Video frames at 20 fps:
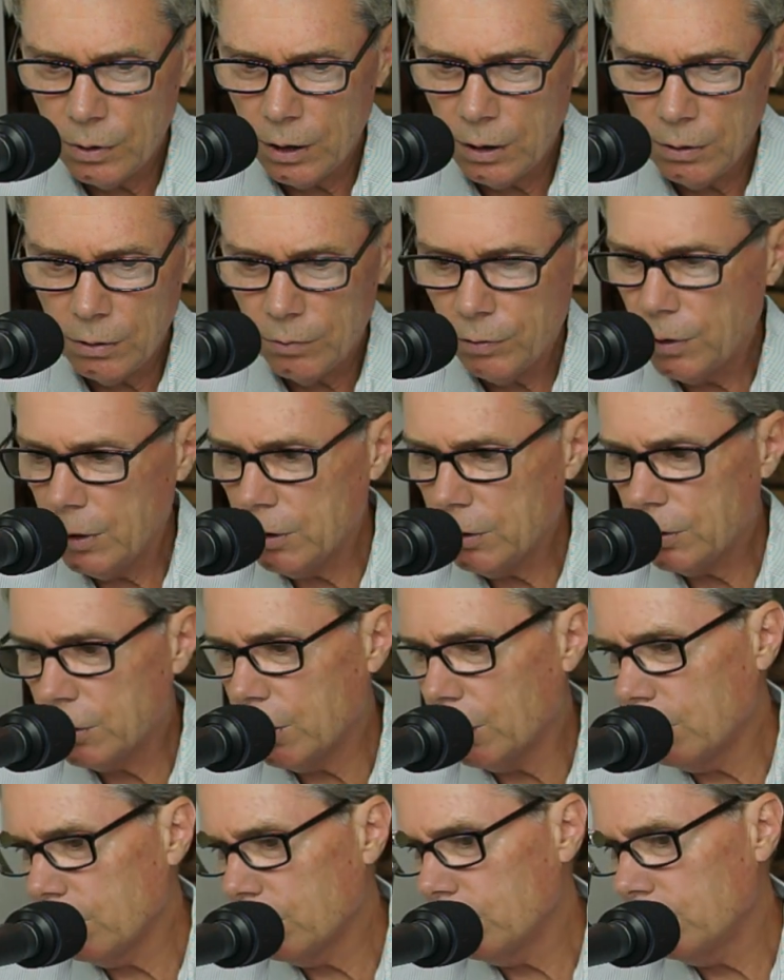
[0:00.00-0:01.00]
I don't think
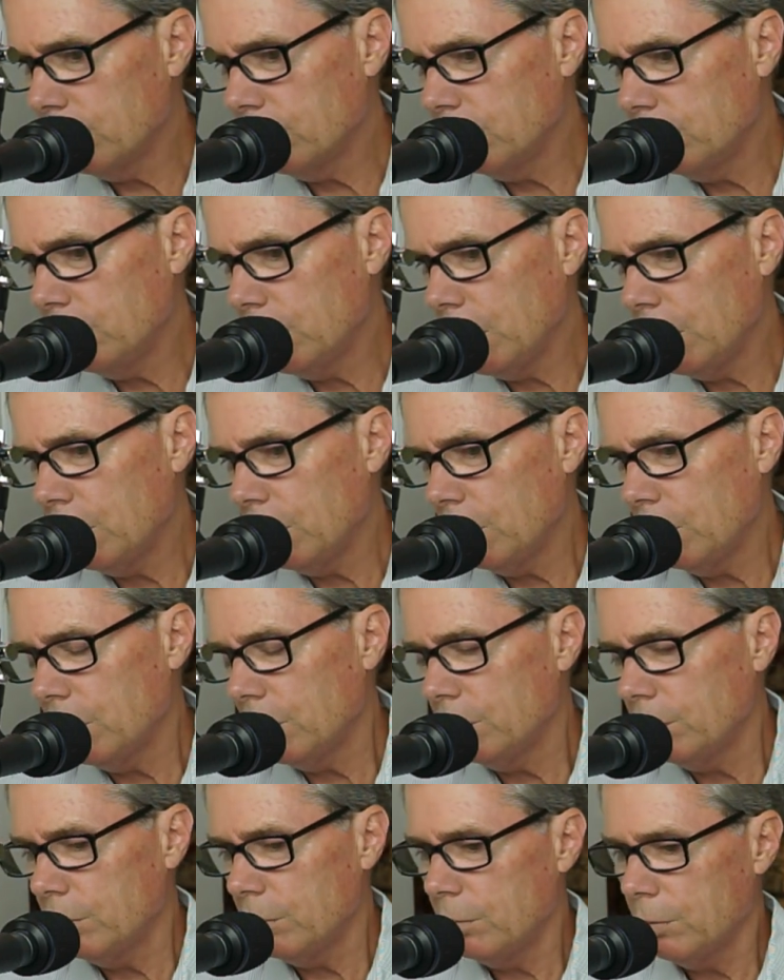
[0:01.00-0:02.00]
so. No,
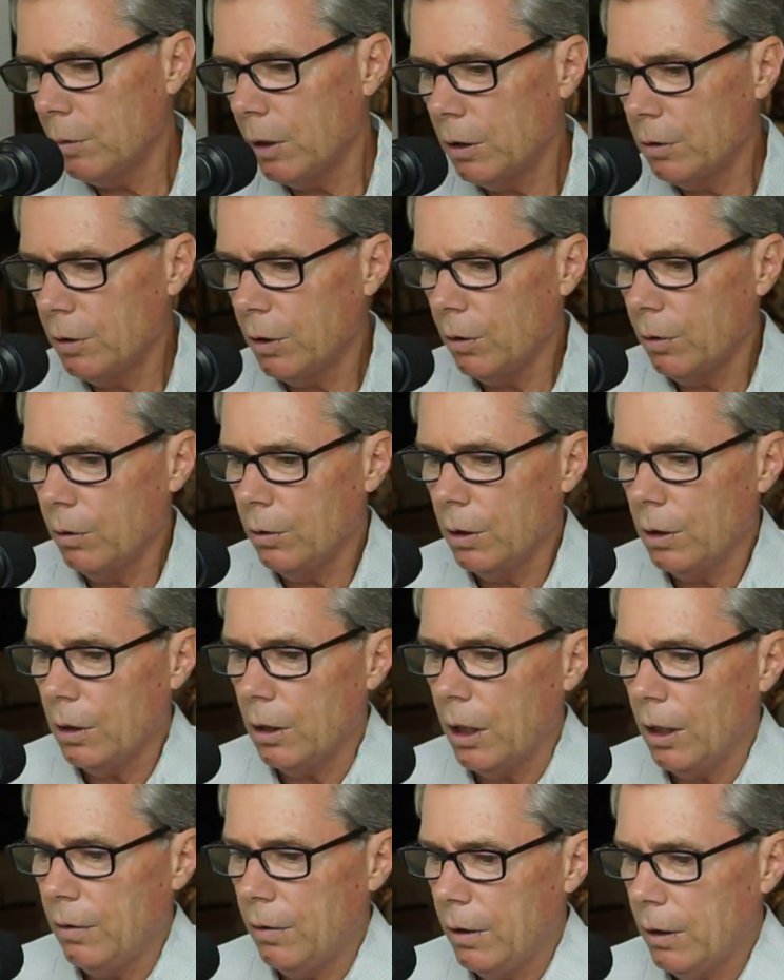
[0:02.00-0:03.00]
the only
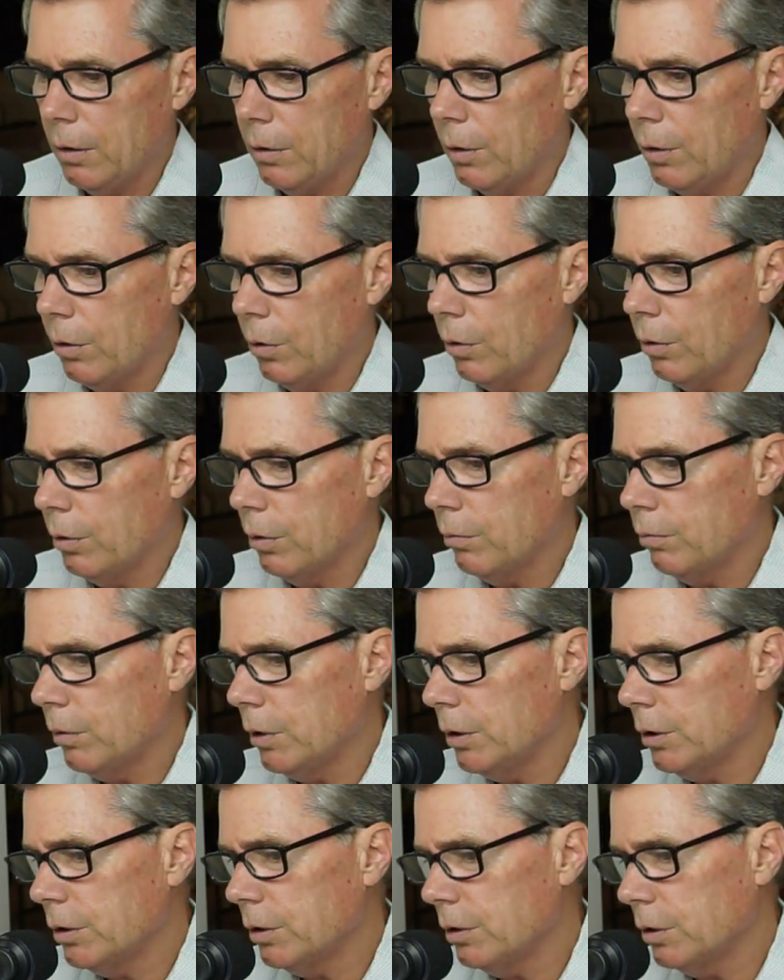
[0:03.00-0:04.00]
I think the only
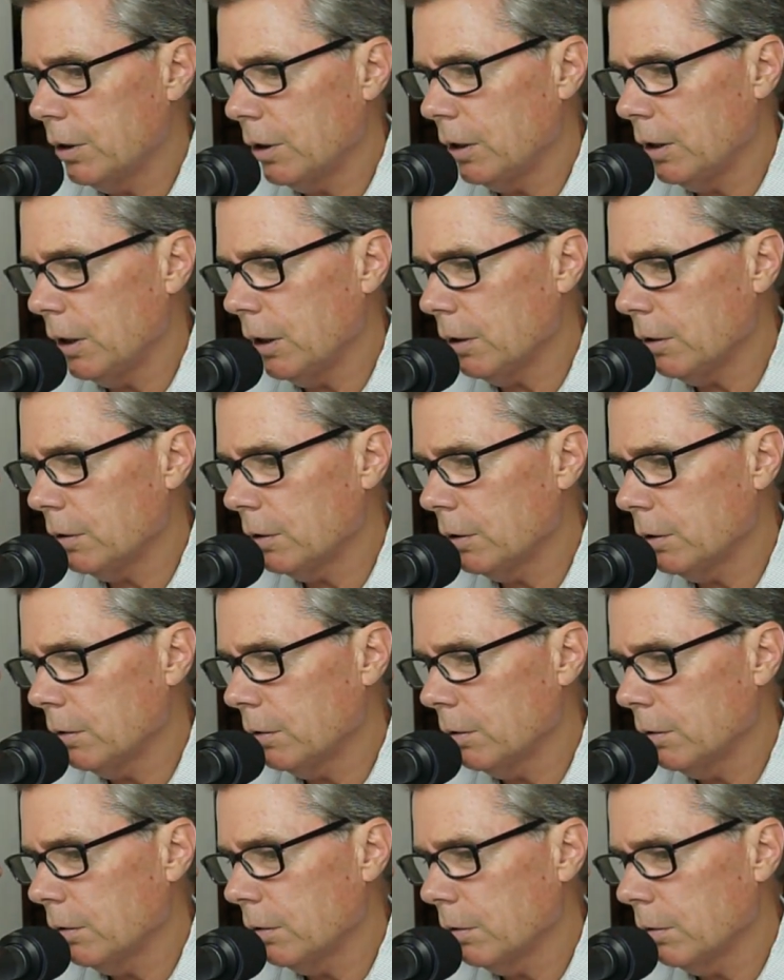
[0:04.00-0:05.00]
reason to get
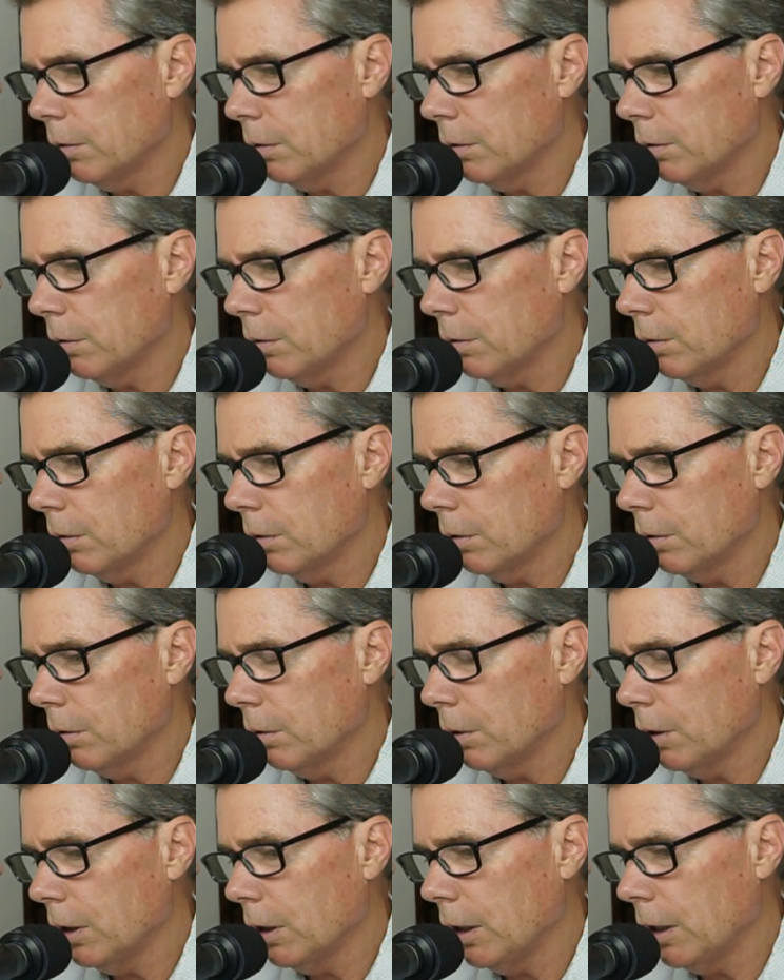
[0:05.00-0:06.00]

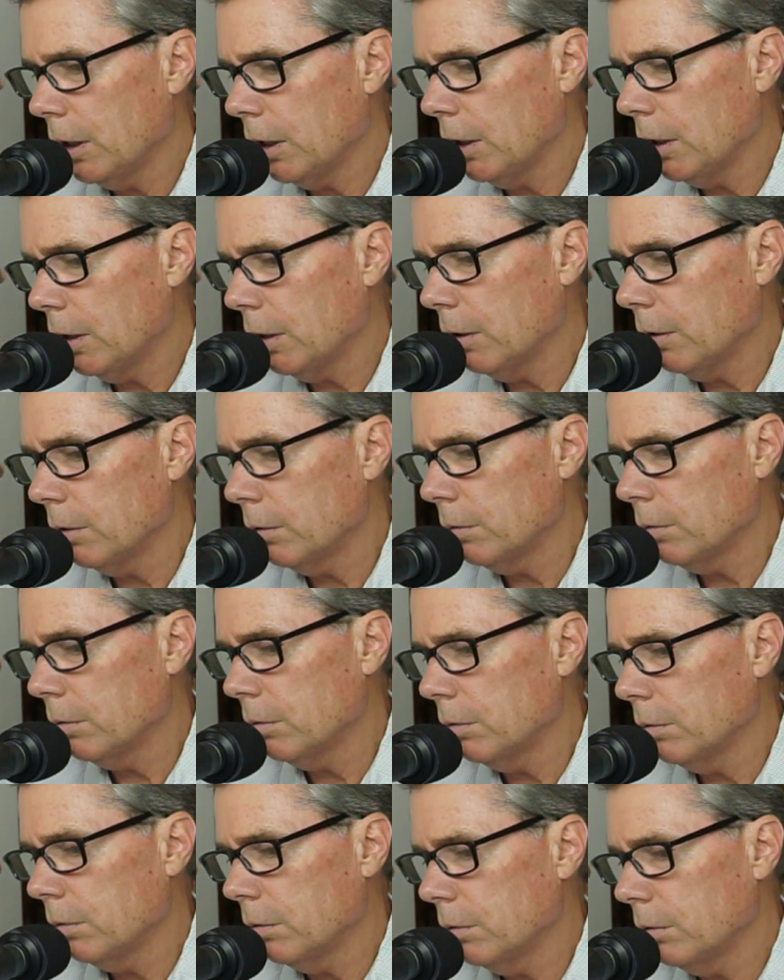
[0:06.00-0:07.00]
uh,
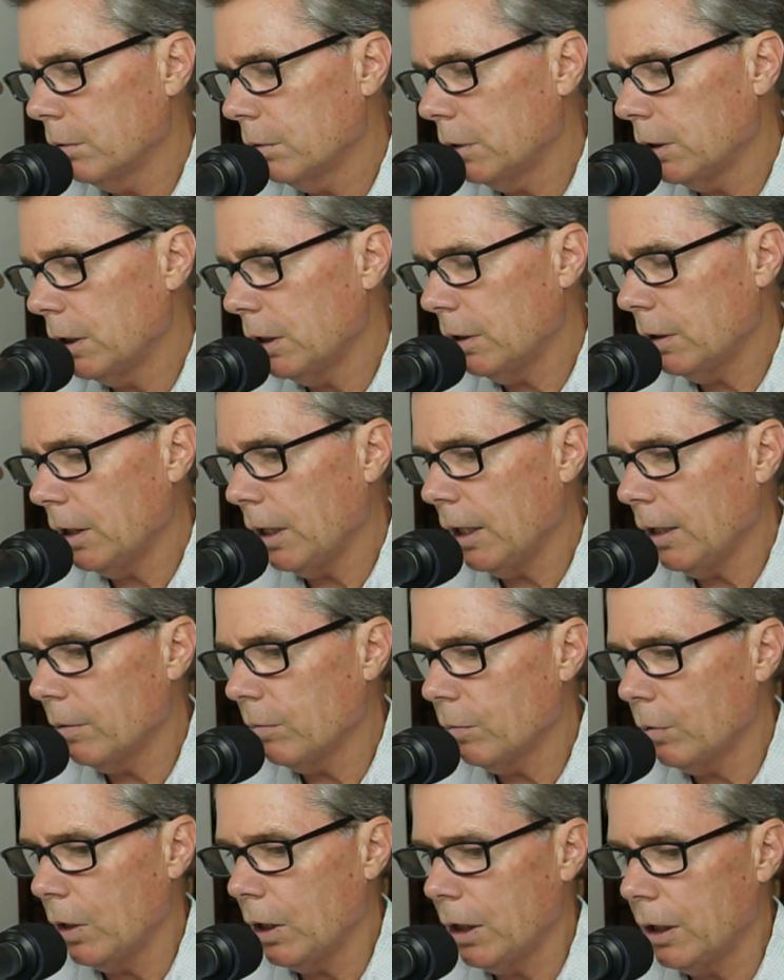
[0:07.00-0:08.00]
to get that
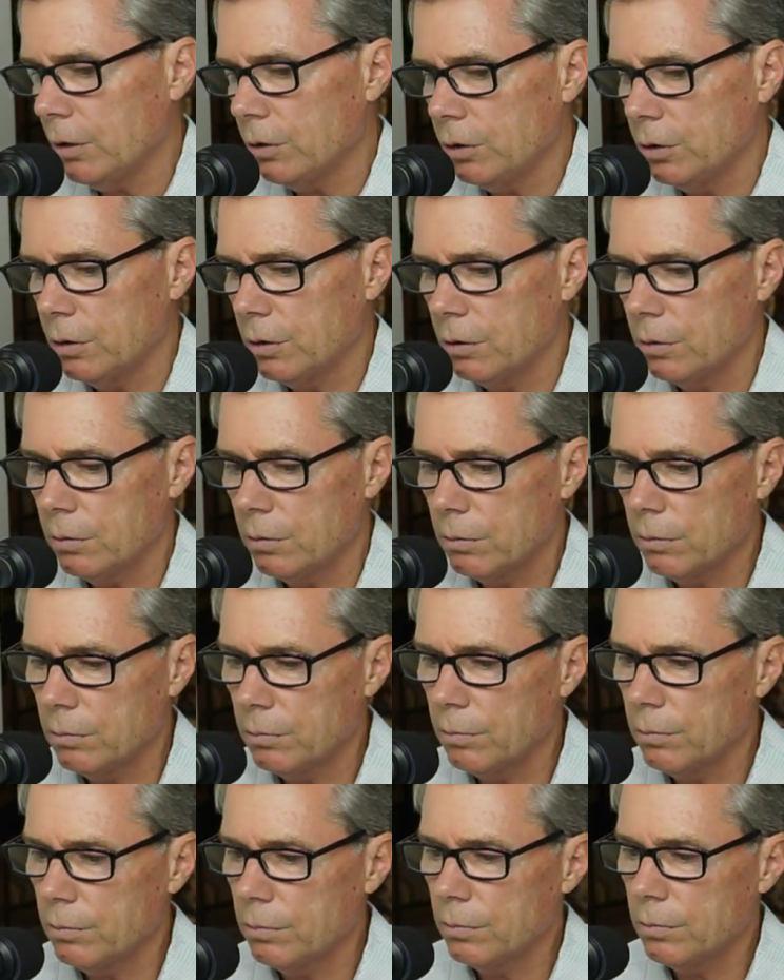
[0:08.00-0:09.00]
watch.
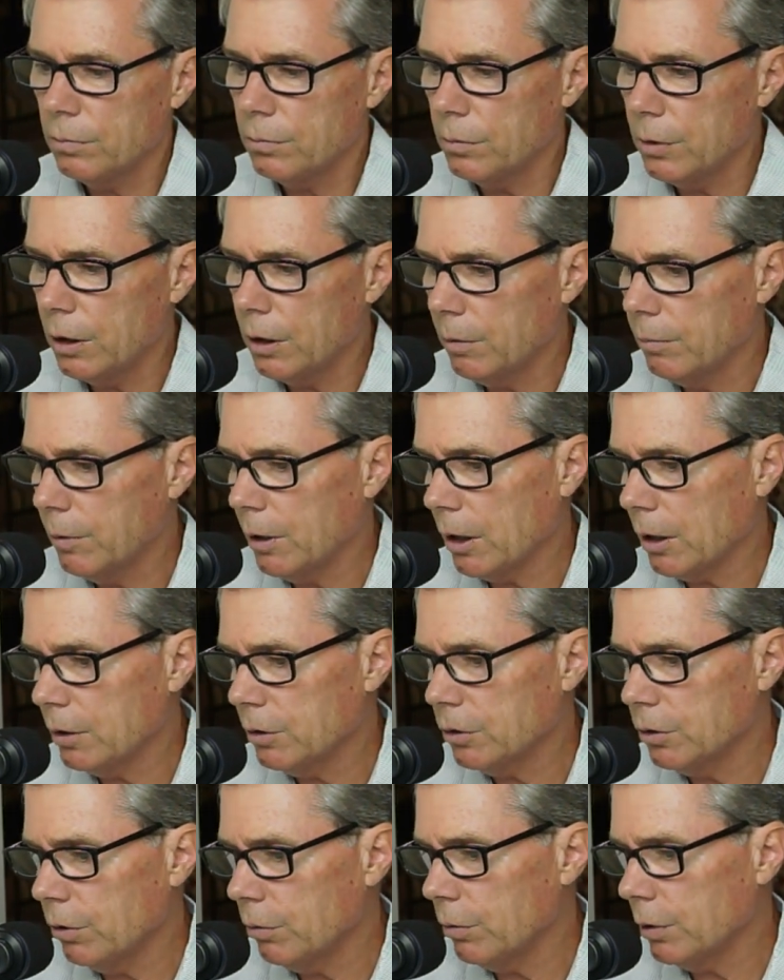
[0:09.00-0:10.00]
Well, I'm not going
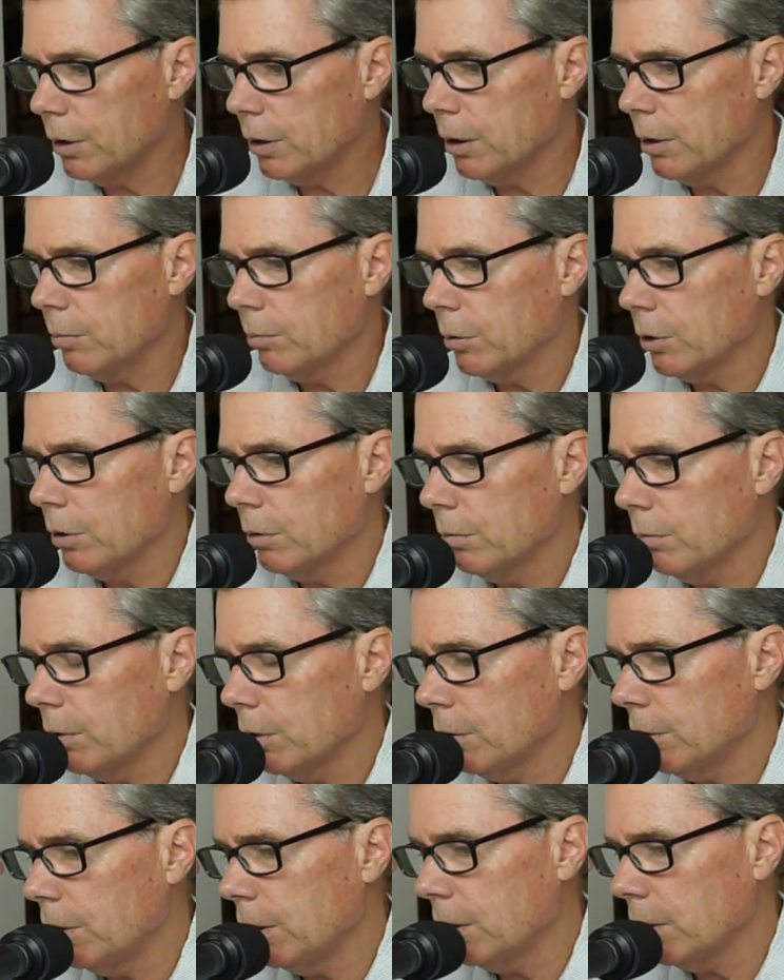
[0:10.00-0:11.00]
to show it again, but
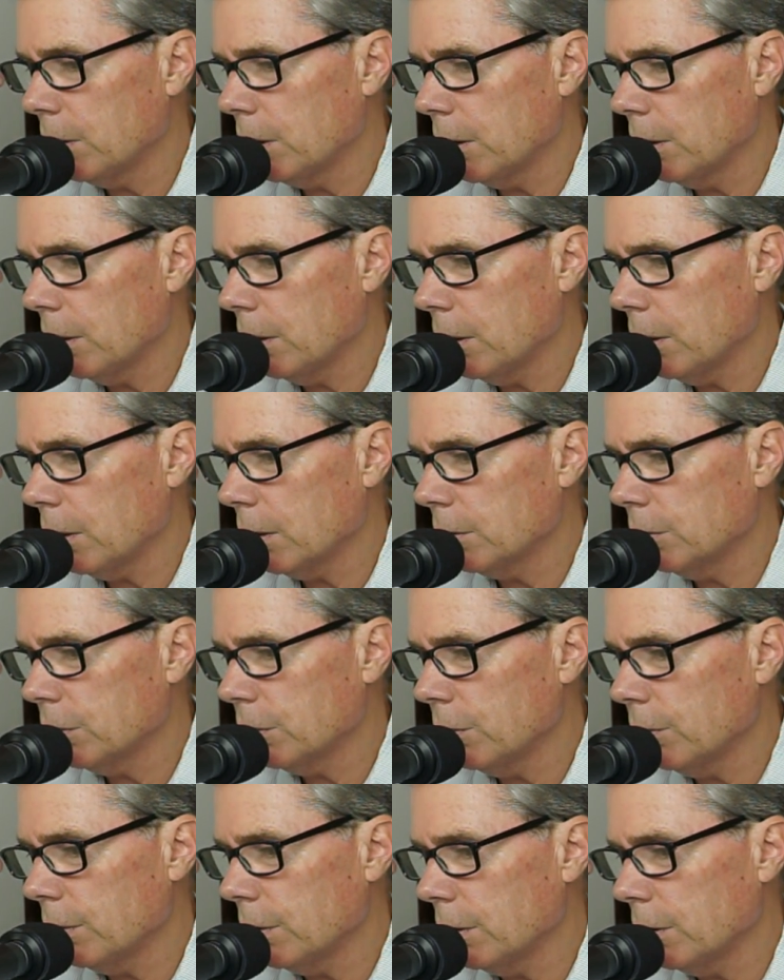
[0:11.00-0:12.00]
well, yeah, I think I can
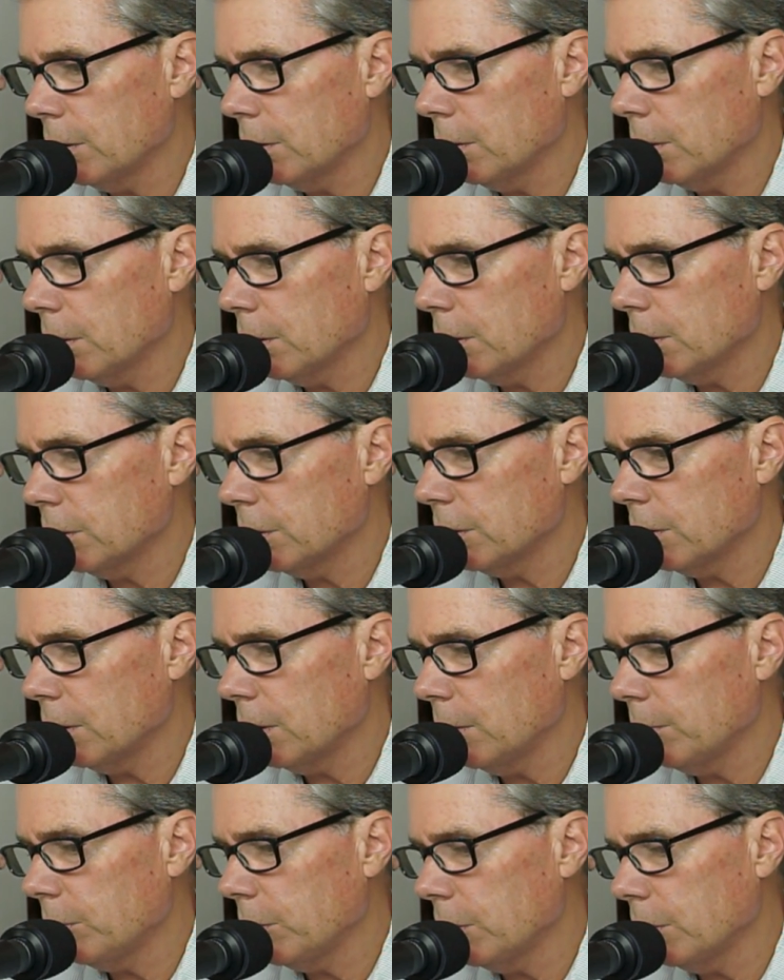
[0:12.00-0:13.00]
show it again. I think it's
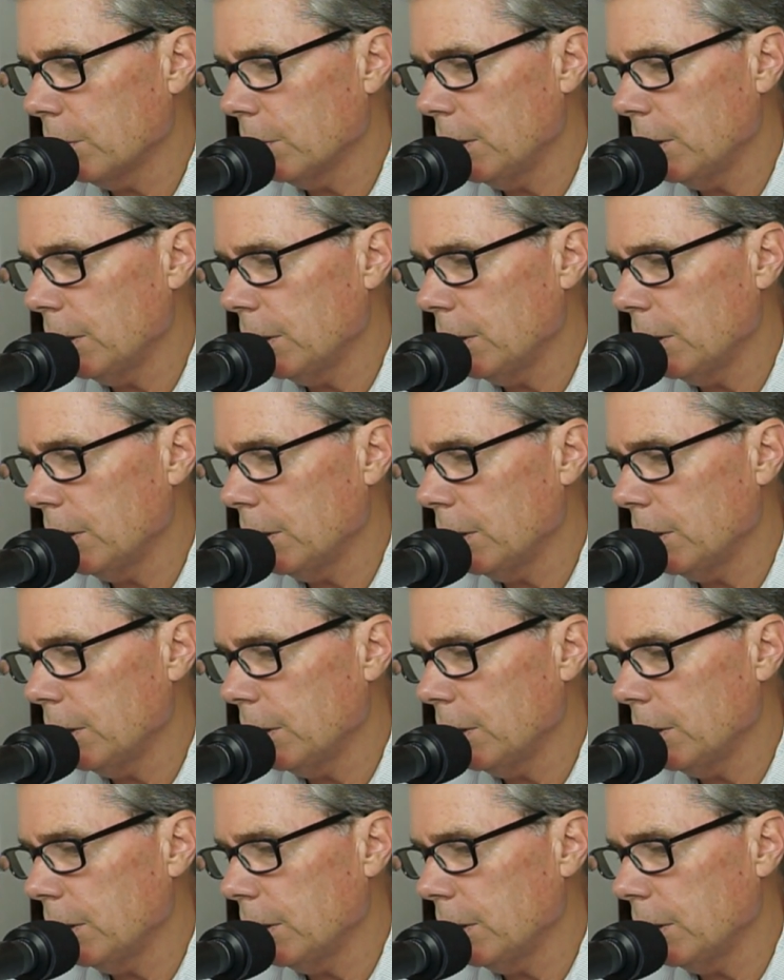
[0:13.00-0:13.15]
still up here.